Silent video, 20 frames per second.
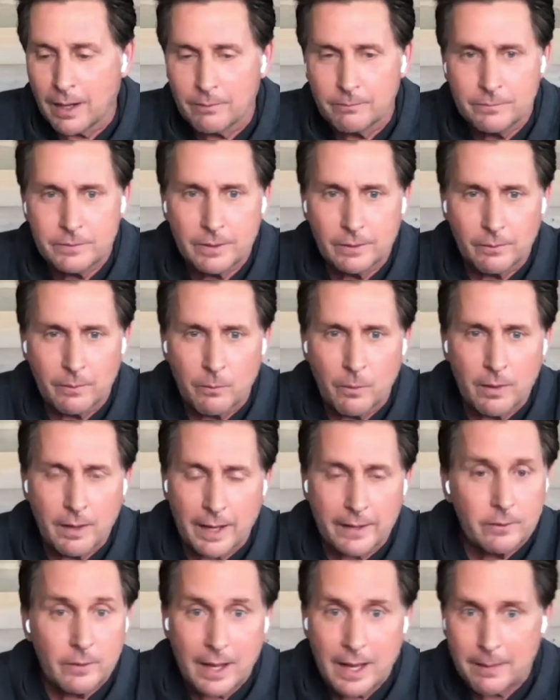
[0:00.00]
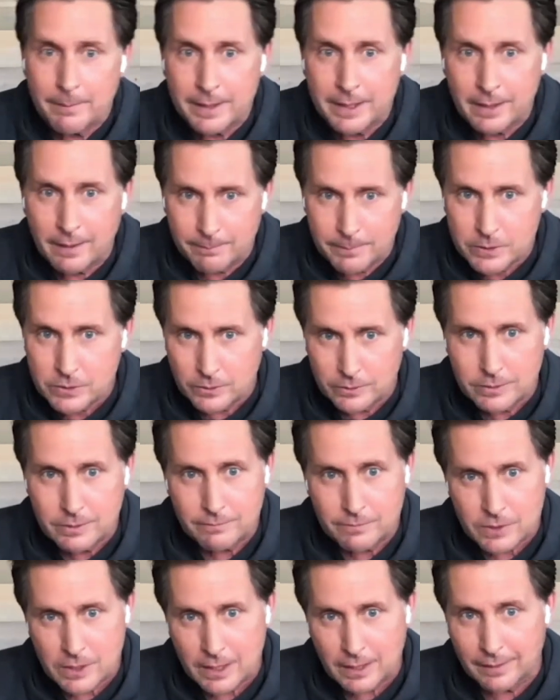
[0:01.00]
I you know, I don't know how many episodes
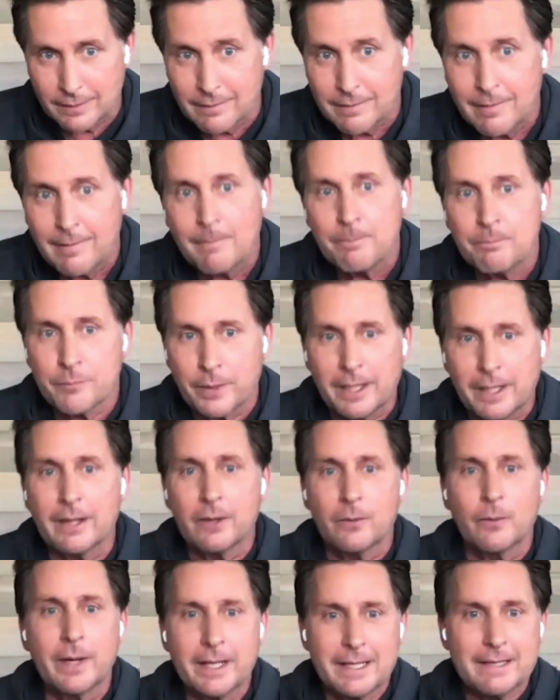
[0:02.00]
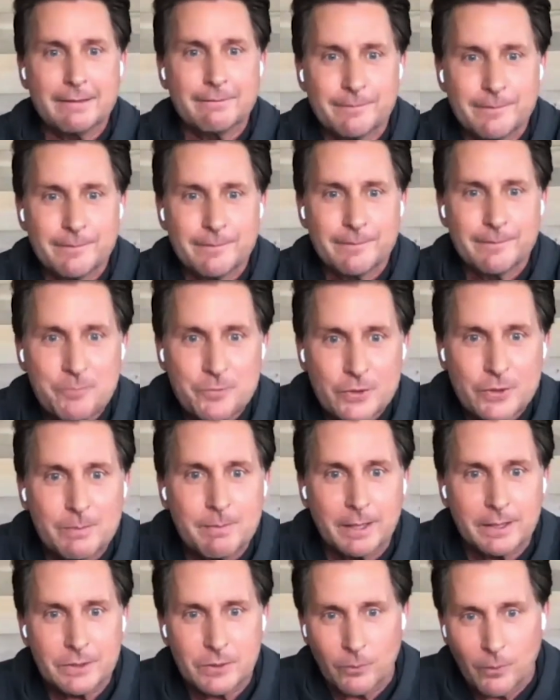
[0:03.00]
you've seen, but I don't want to give too
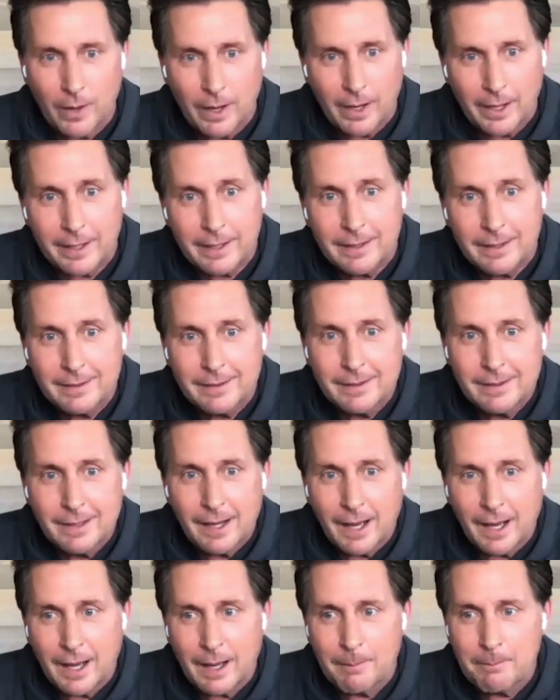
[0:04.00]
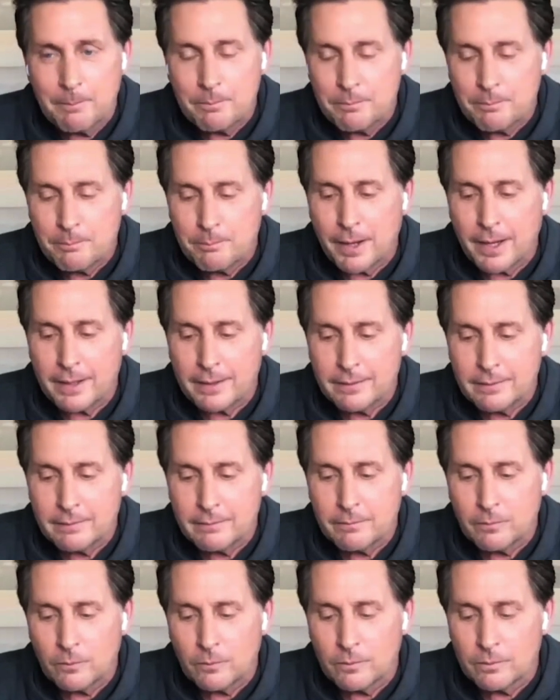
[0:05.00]
much away. Um, but
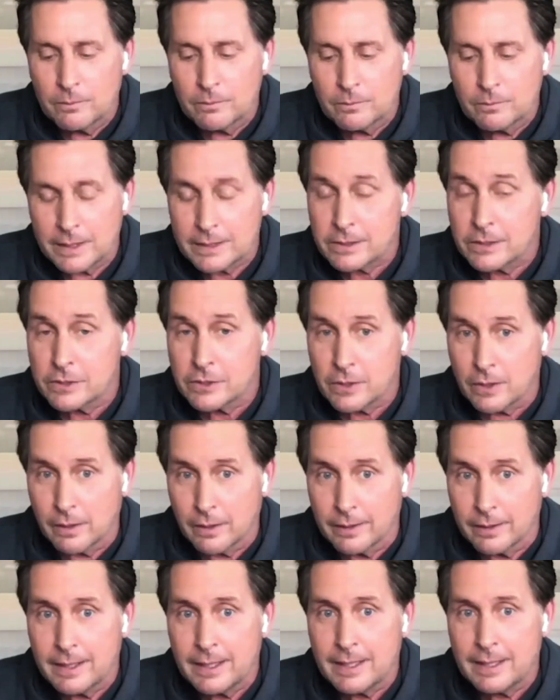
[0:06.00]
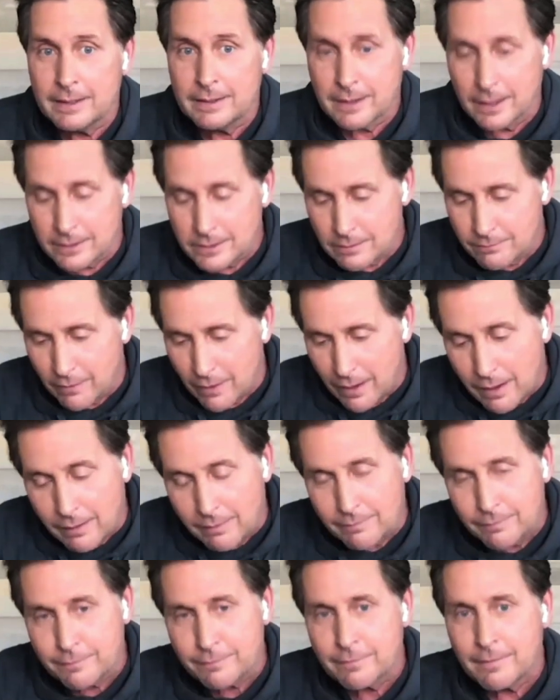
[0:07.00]
rest assured, he does
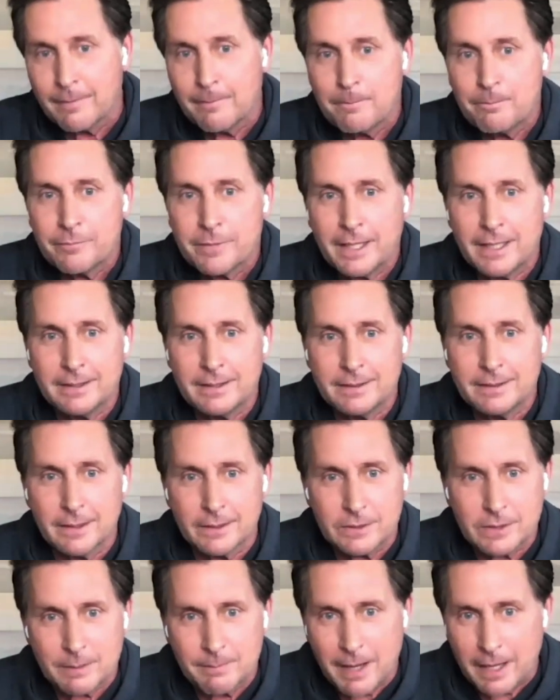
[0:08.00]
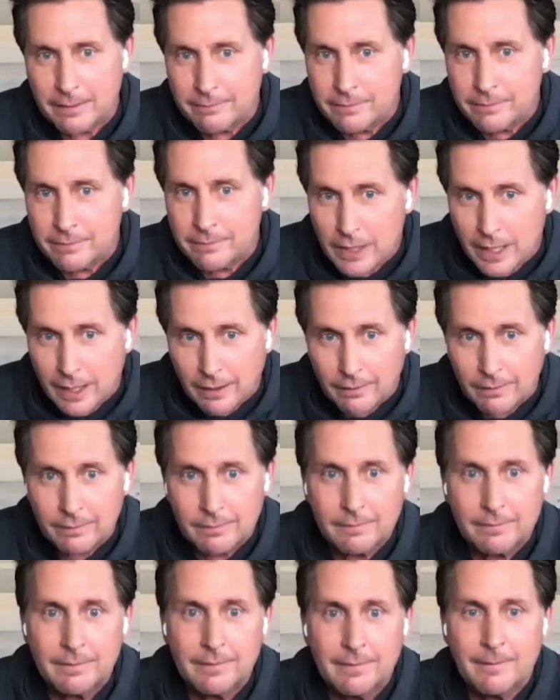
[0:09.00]
evolve. He does come out of his shell,
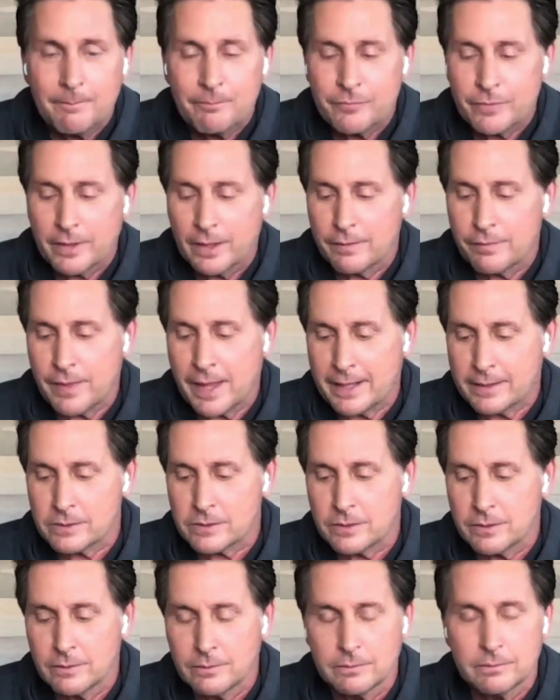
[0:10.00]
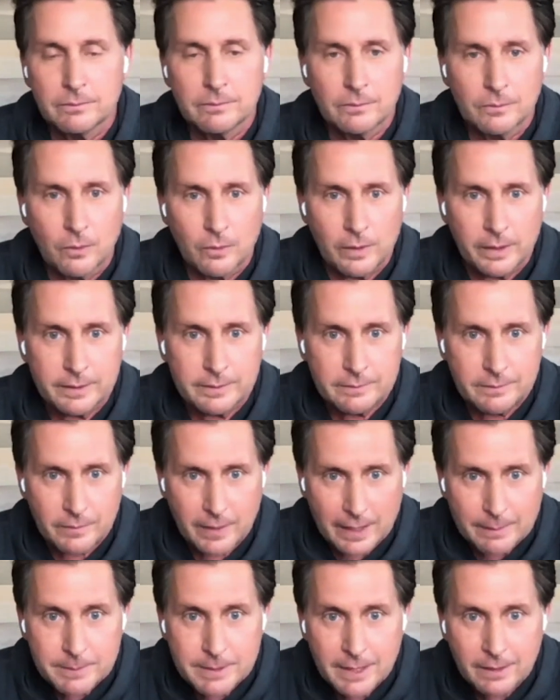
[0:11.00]
thanks to Lauren
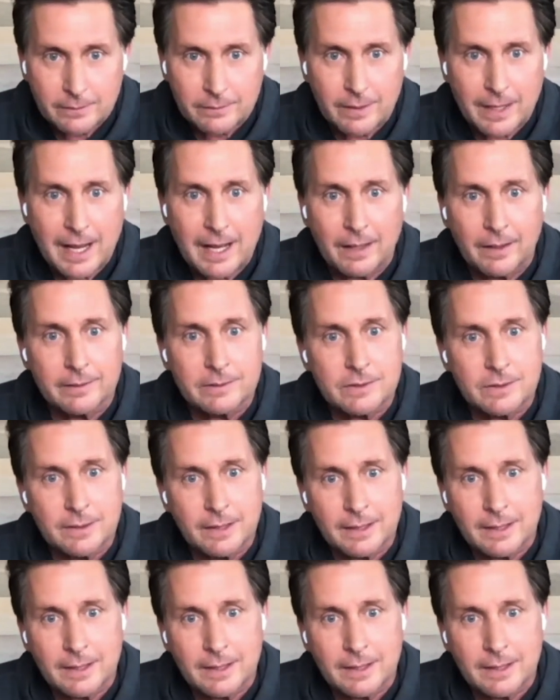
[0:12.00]
Graham's character Alex and the